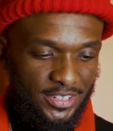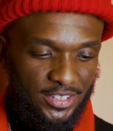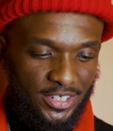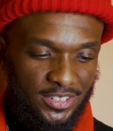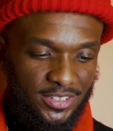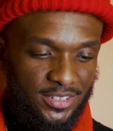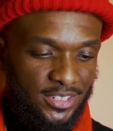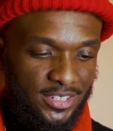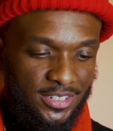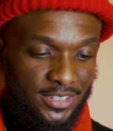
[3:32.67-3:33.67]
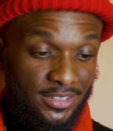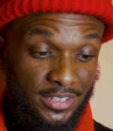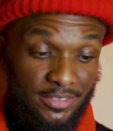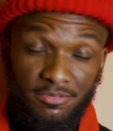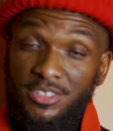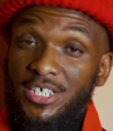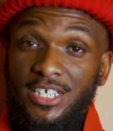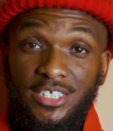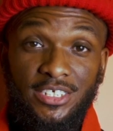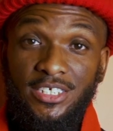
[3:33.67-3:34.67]
it's it's uh it's
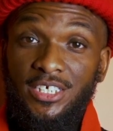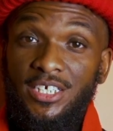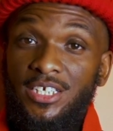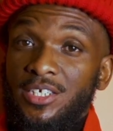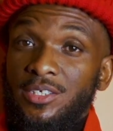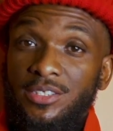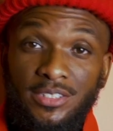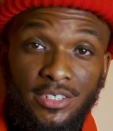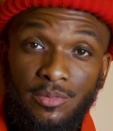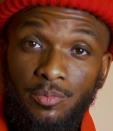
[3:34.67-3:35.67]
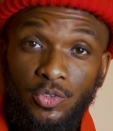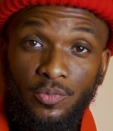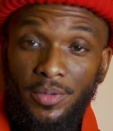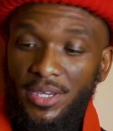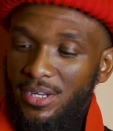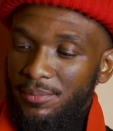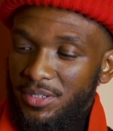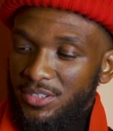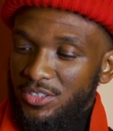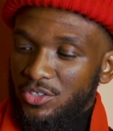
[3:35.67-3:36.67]
Versace Dylan Blue, man. I
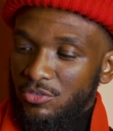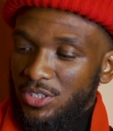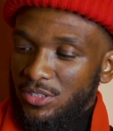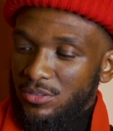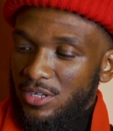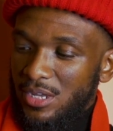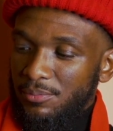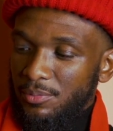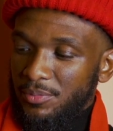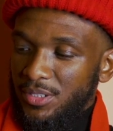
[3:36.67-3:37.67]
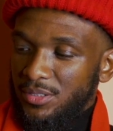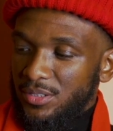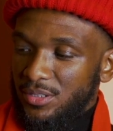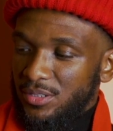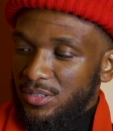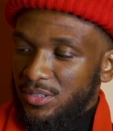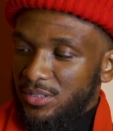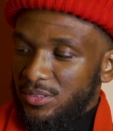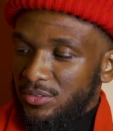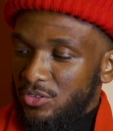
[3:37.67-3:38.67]
mean, it's gonna give you compliments and
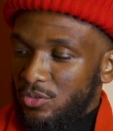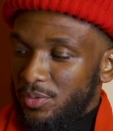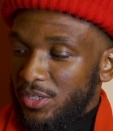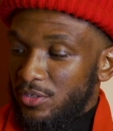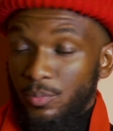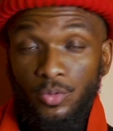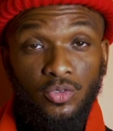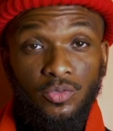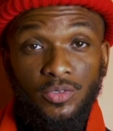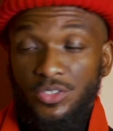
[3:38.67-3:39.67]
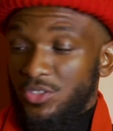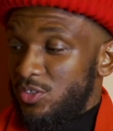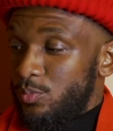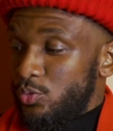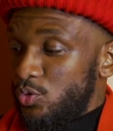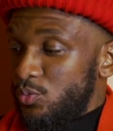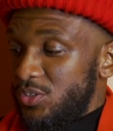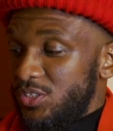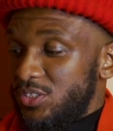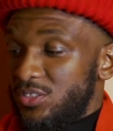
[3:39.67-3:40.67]
uh you're gonna be able to pull what you need to pull
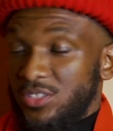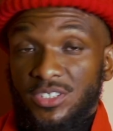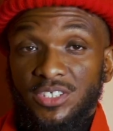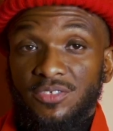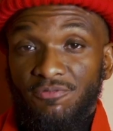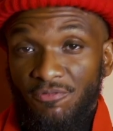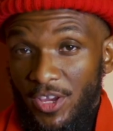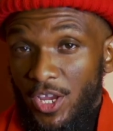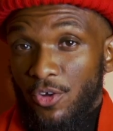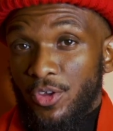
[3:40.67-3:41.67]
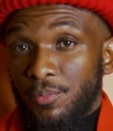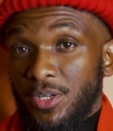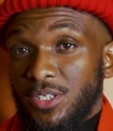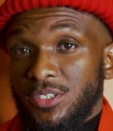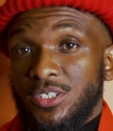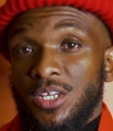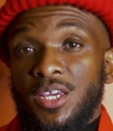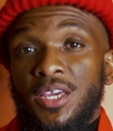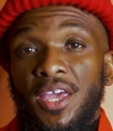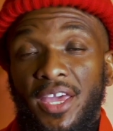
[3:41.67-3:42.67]
with this. This is very much
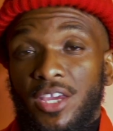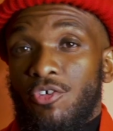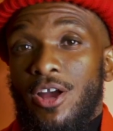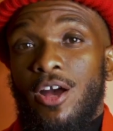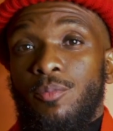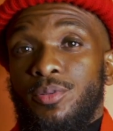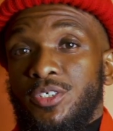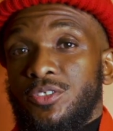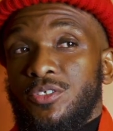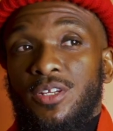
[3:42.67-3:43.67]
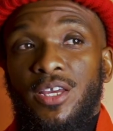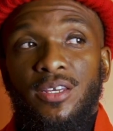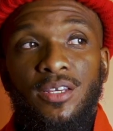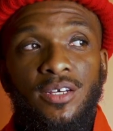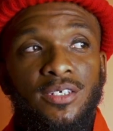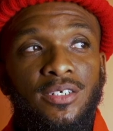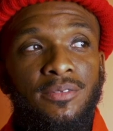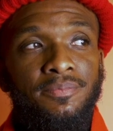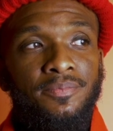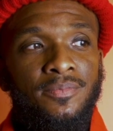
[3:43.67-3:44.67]
a crowd pleaser. Like
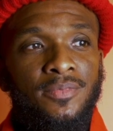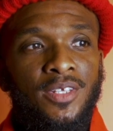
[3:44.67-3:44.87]
um